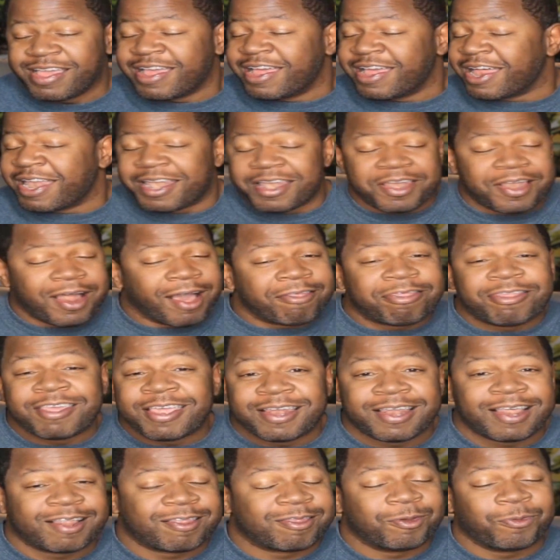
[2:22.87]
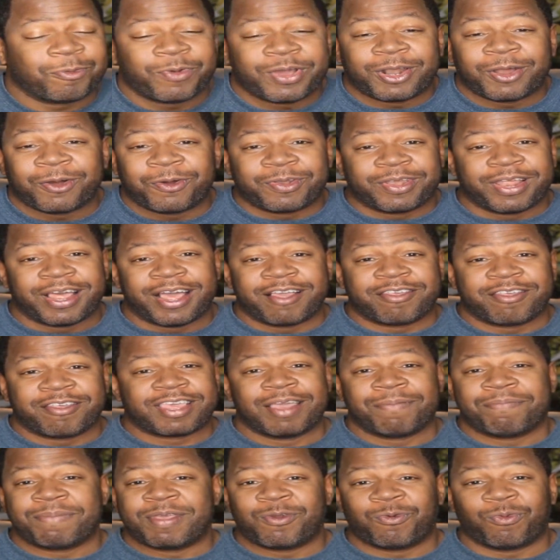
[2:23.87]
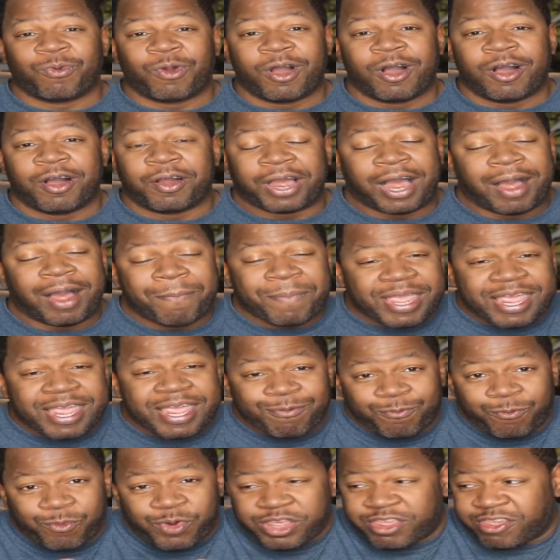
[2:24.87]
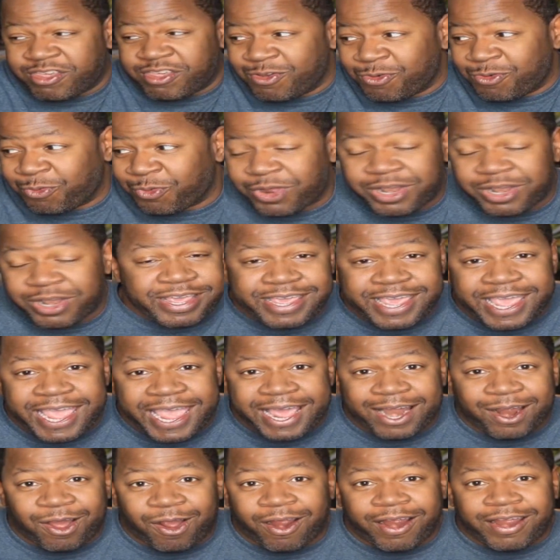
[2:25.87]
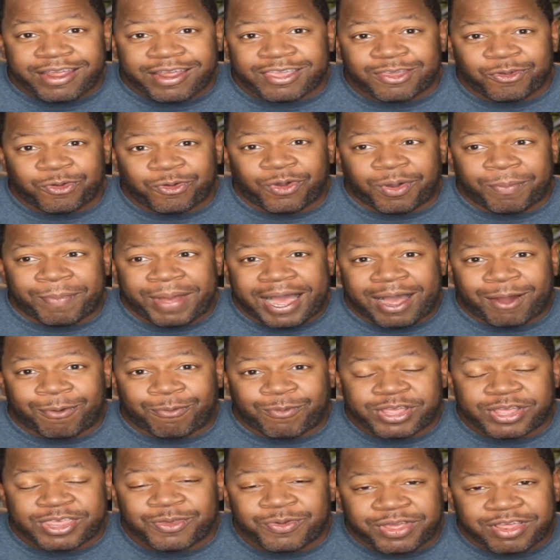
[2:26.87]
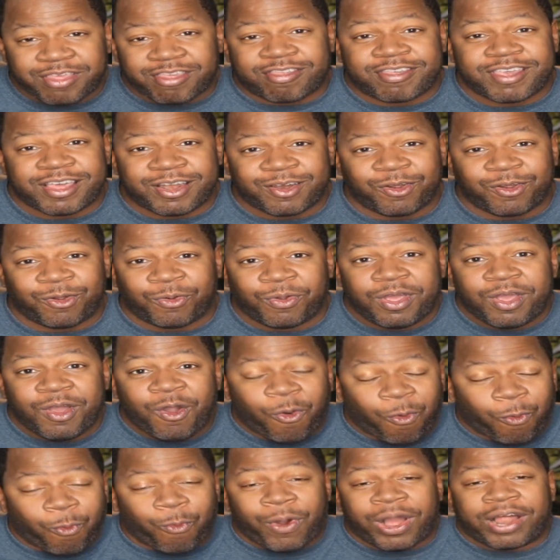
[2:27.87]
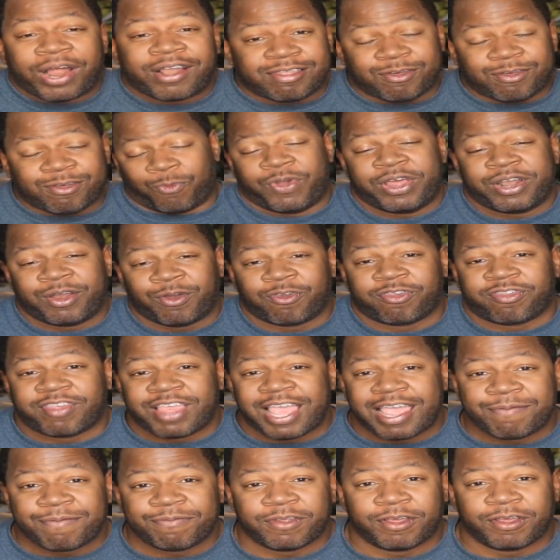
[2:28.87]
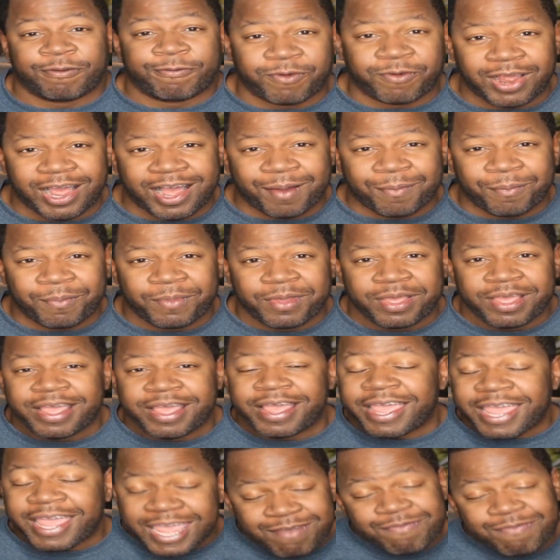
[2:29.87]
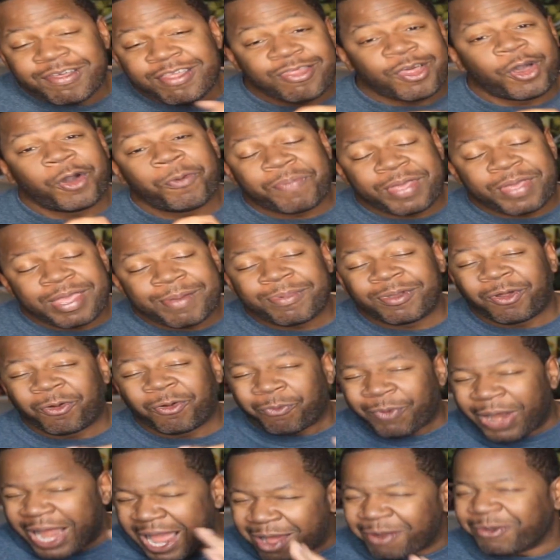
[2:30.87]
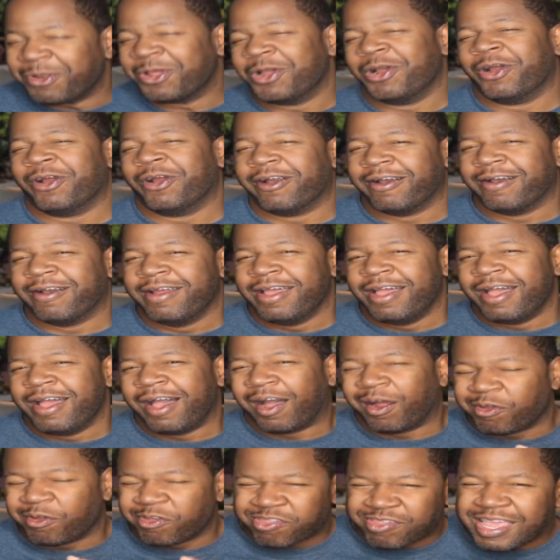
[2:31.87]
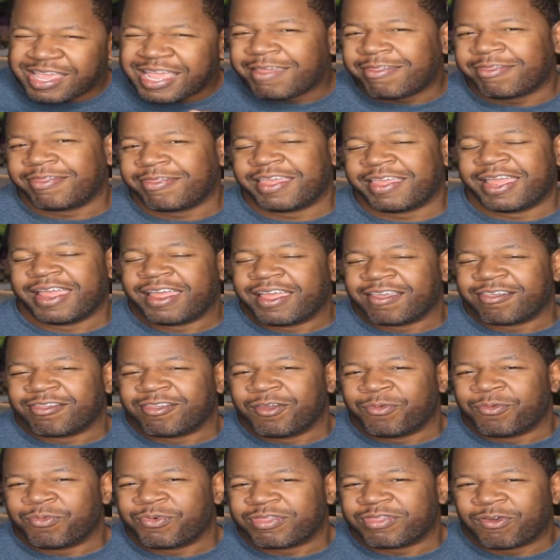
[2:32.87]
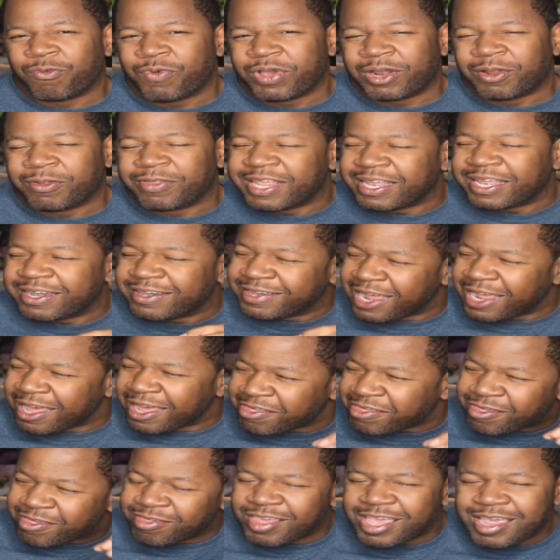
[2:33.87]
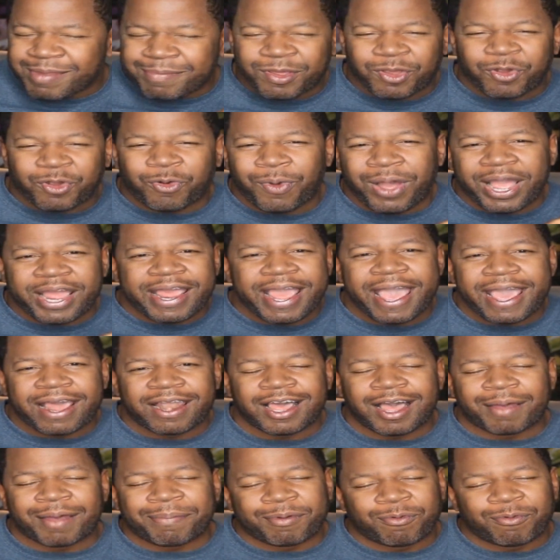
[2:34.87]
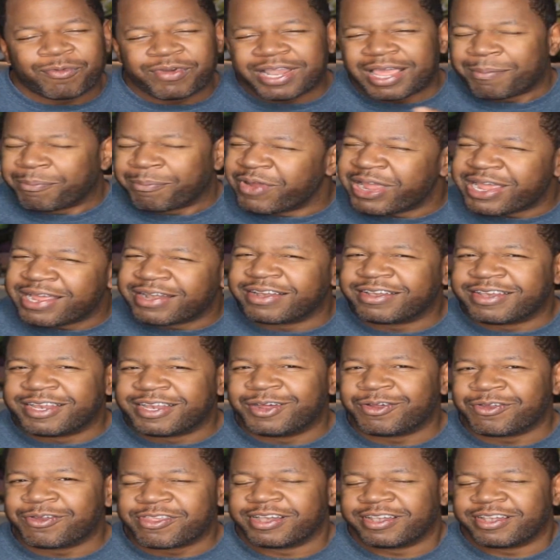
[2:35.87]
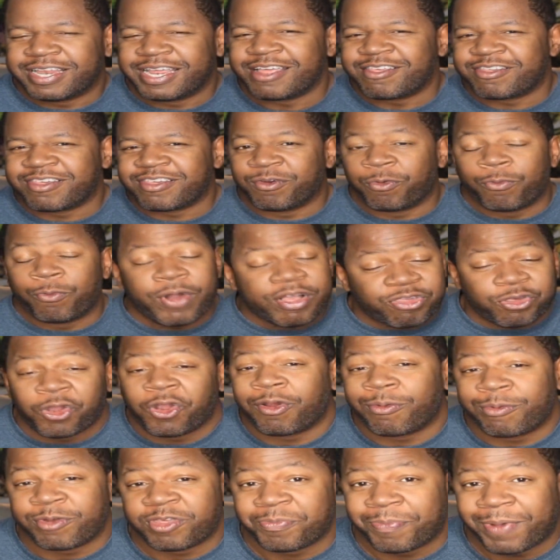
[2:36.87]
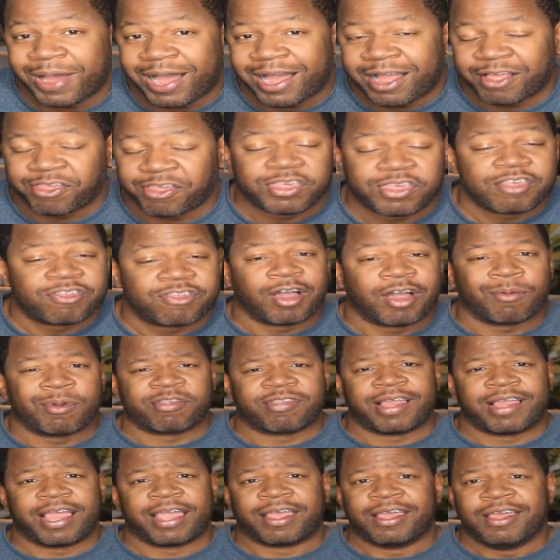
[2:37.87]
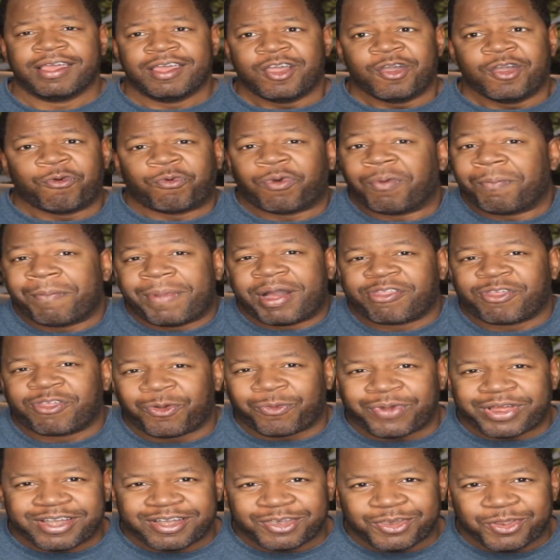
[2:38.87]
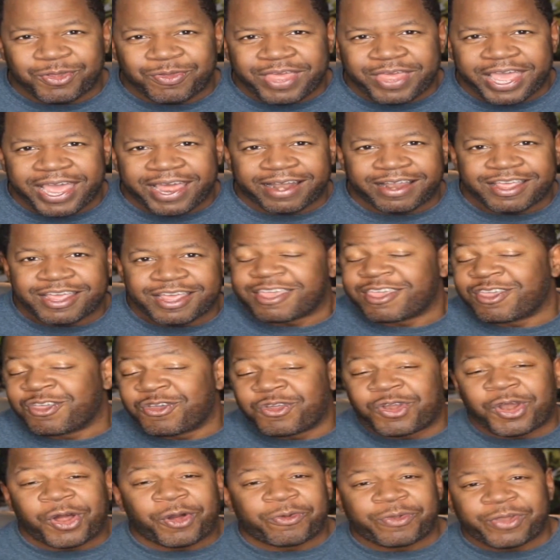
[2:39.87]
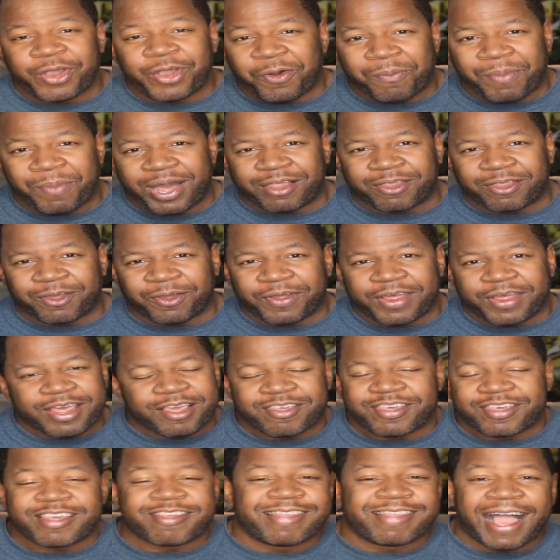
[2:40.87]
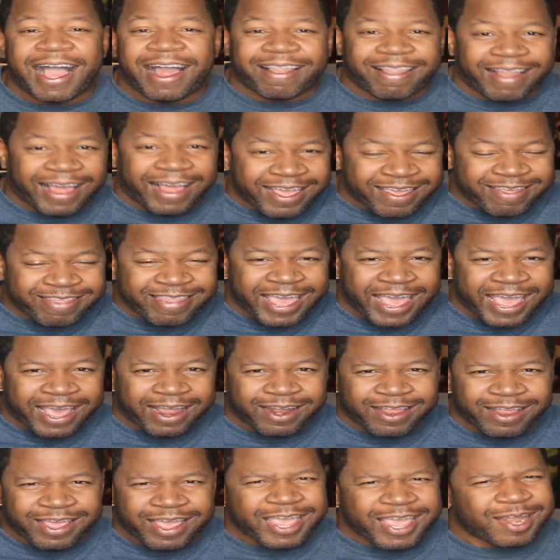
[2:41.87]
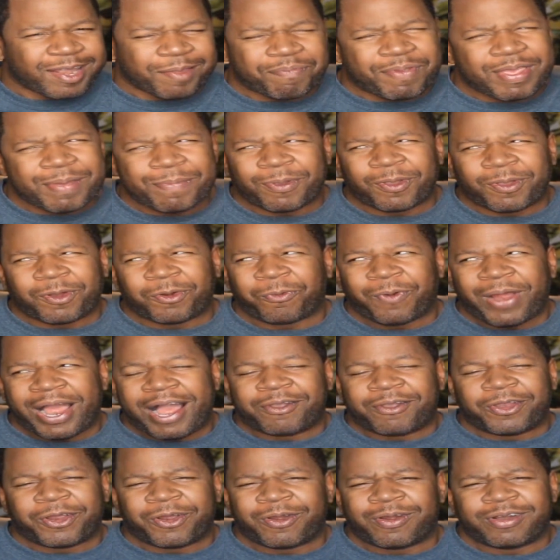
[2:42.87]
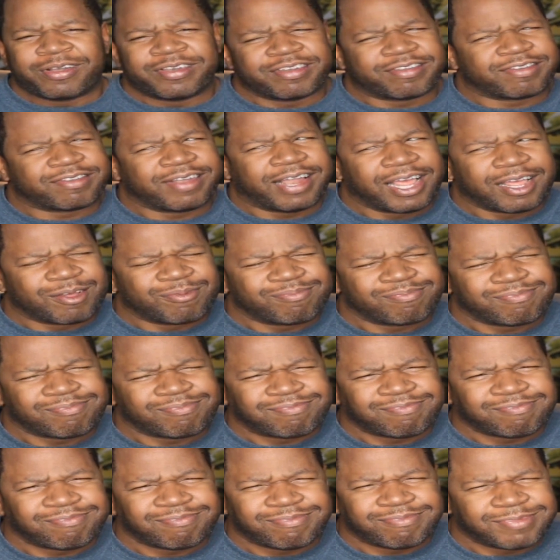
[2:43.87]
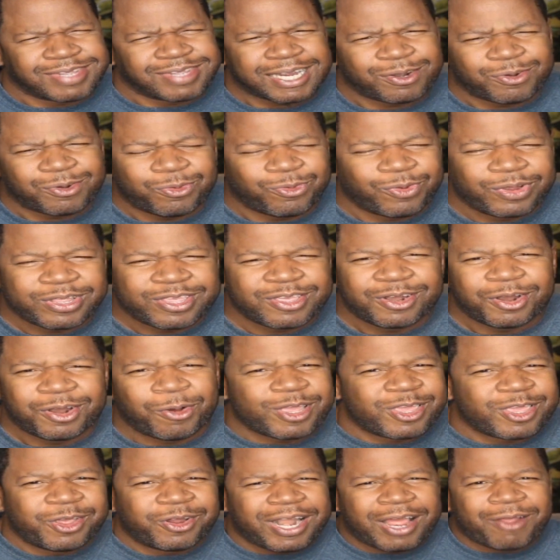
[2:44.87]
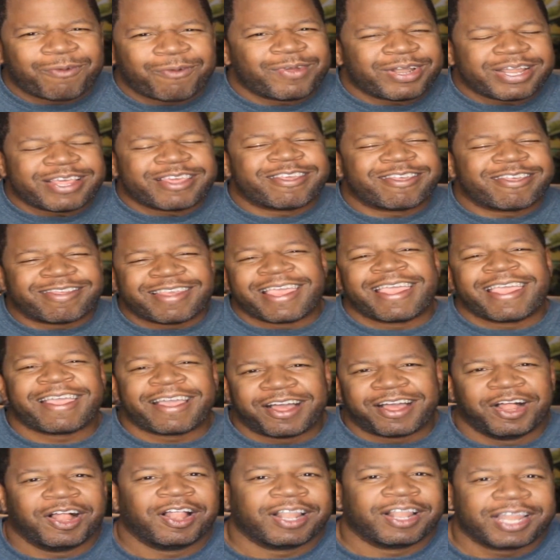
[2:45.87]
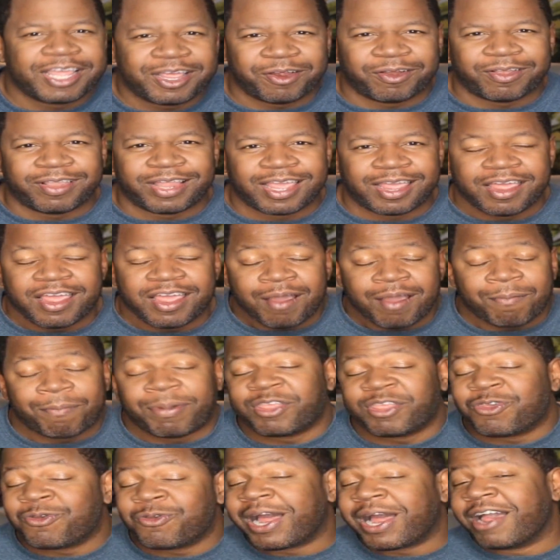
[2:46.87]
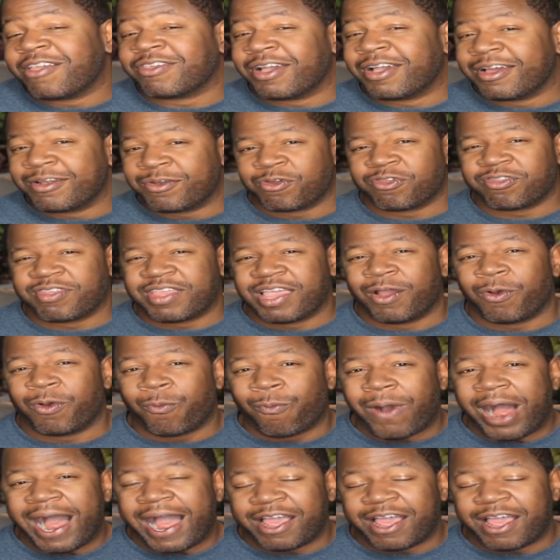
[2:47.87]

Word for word: Nothing that the widow does can be wrong. I mean, which you really can't argue about when you consider what the widow saved her from, even though people around her are seeing things with the widow that doesn't seem to quite add up. And when they bring it to Tilda's attention, what's her response? She's always like, well, mother wouldn't do that. You don't know mother. She's not like that. And the people around her are just like, hmm, you know, you know, you're not really seeing clearly, but you guys understand why